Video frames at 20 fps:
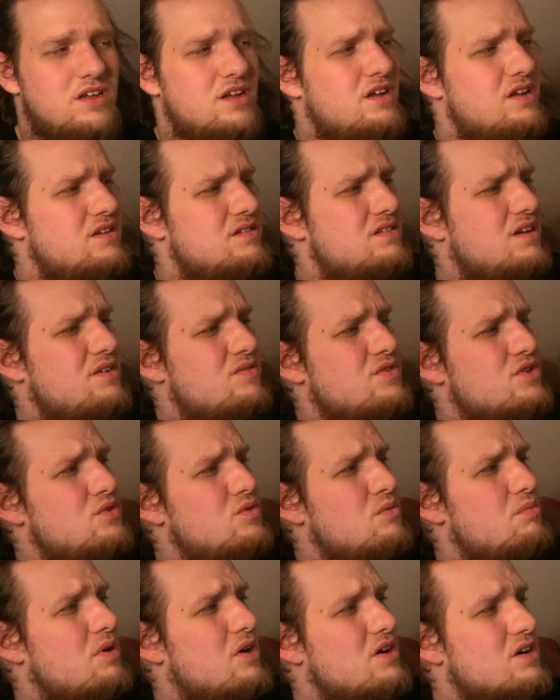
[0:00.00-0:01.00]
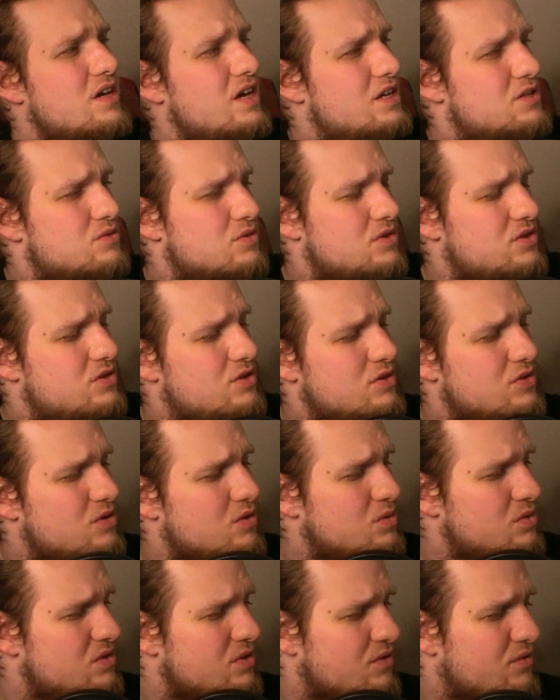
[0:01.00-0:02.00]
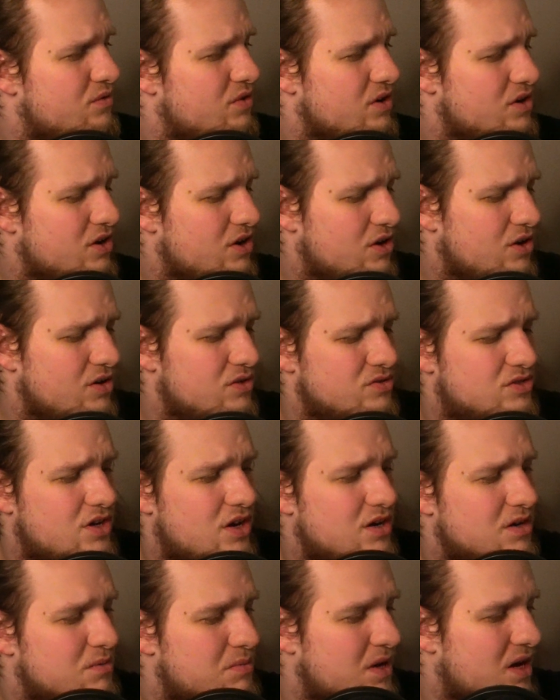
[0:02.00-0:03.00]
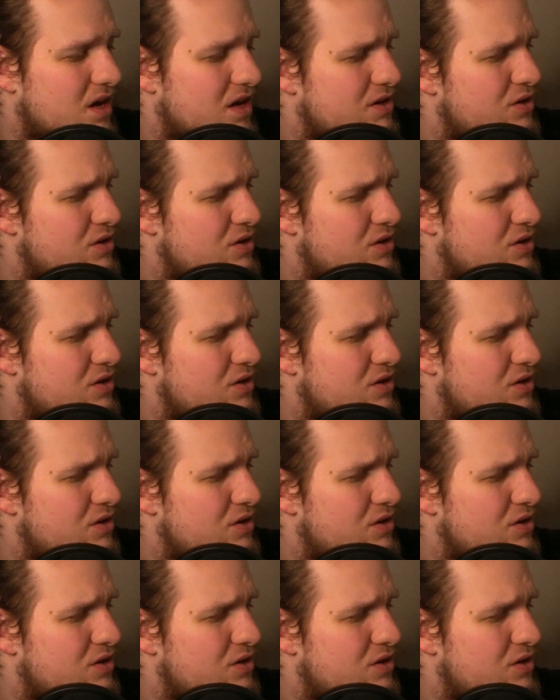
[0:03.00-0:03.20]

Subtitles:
and never do a podcast where you don't know what the fuck you're going to talk about.